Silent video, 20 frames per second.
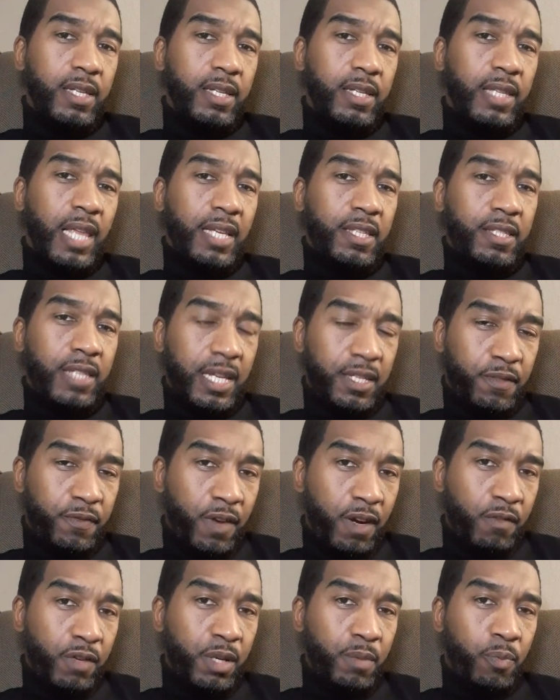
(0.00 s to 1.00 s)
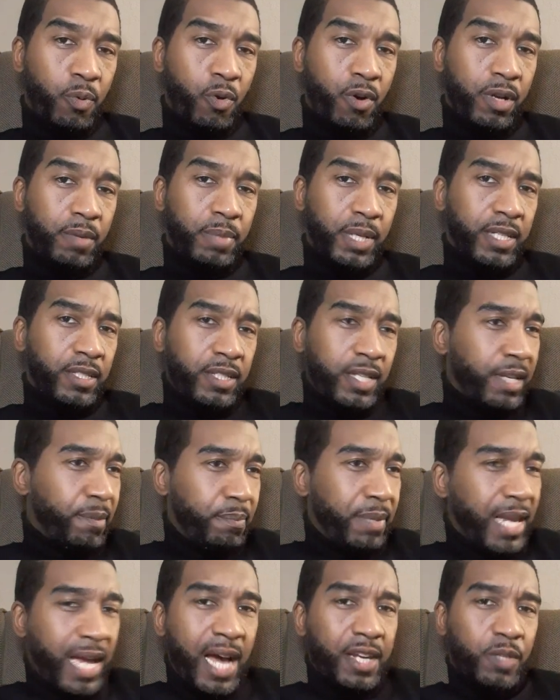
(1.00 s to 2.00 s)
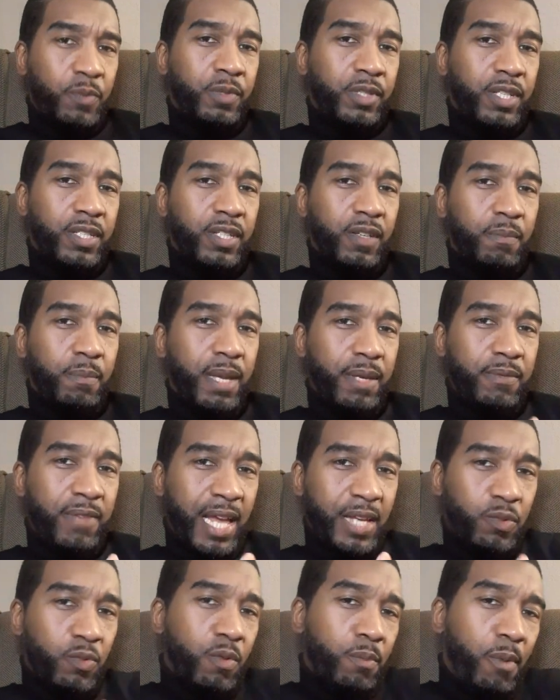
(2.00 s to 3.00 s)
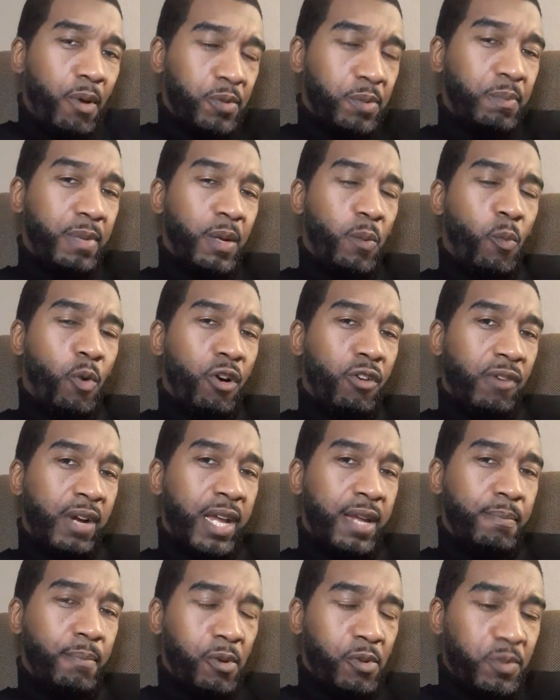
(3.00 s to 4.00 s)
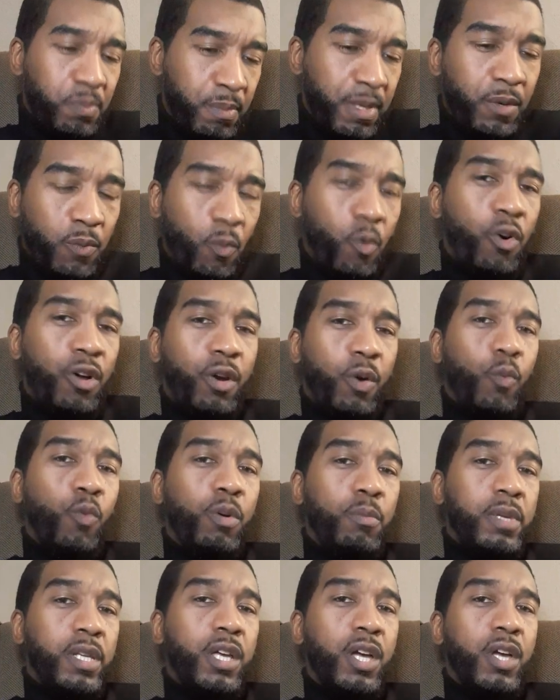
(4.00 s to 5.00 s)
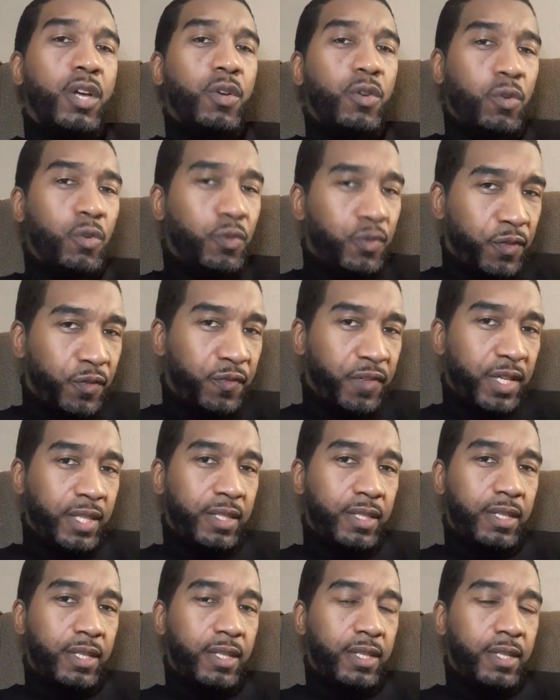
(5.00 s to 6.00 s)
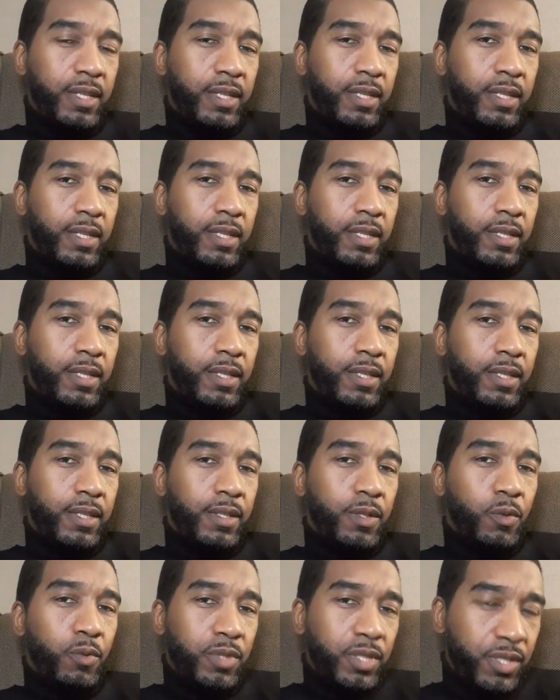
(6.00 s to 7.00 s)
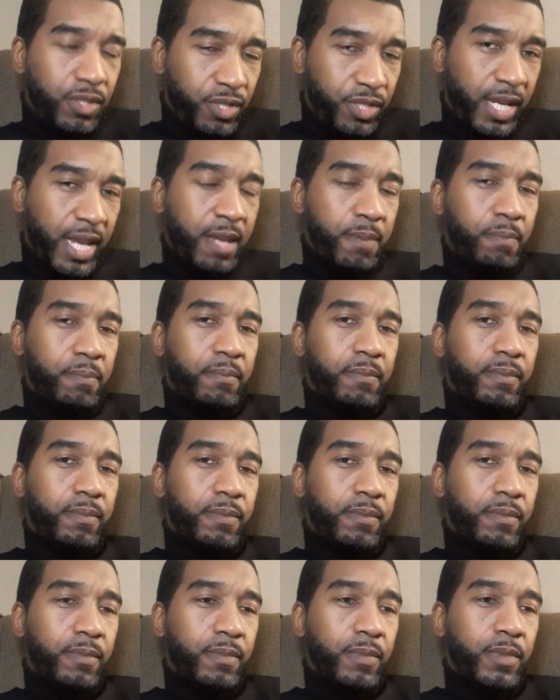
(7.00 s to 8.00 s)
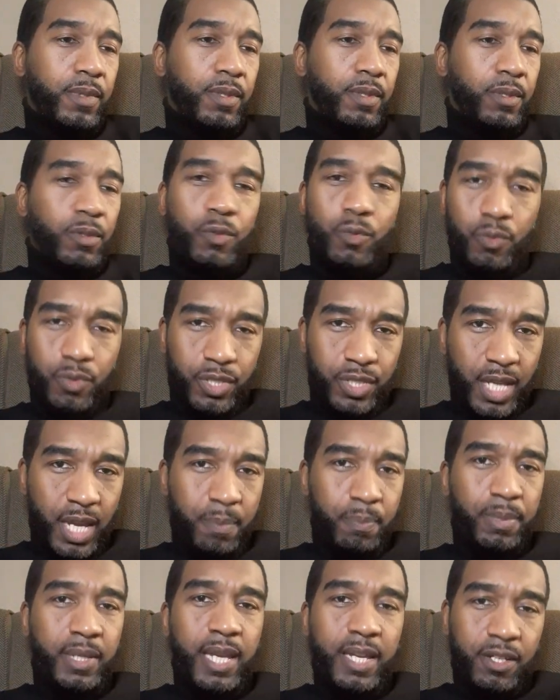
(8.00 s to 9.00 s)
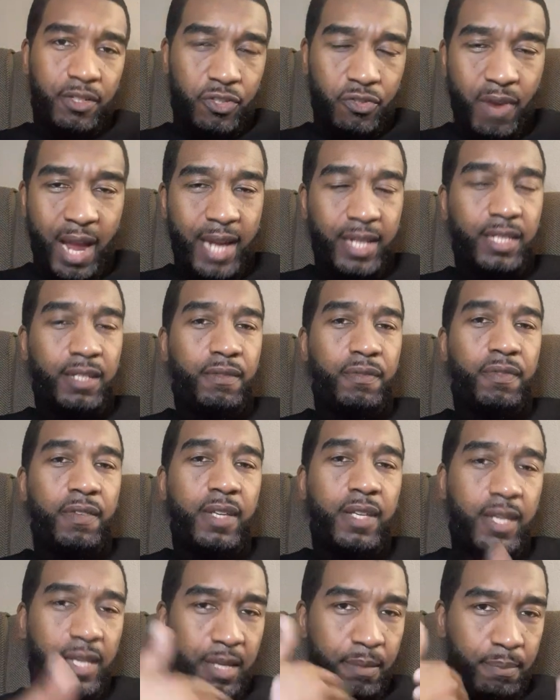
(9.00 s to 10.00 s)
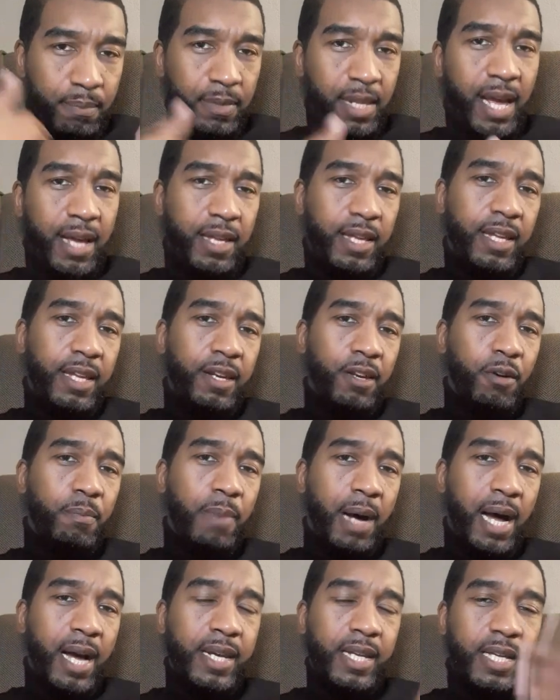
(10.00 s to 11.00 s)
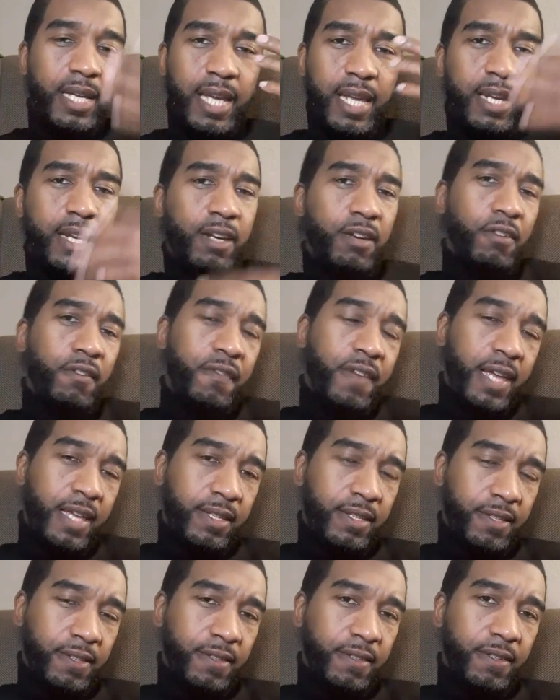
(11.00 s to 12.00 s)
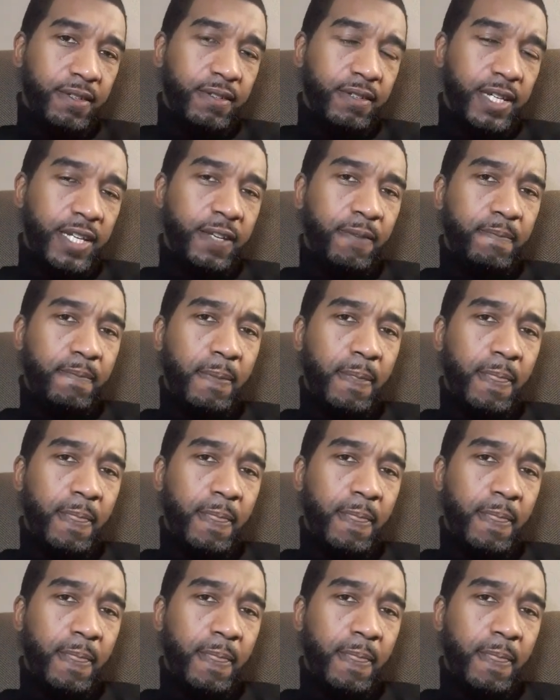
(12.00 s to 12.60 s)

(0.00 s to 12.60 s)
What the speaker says: That's very important because, again, be honest with yourself. That's what most men want, right? Most men want a woman who's fit, who's in shape, who's shapely and attractive in her body and in her face, right?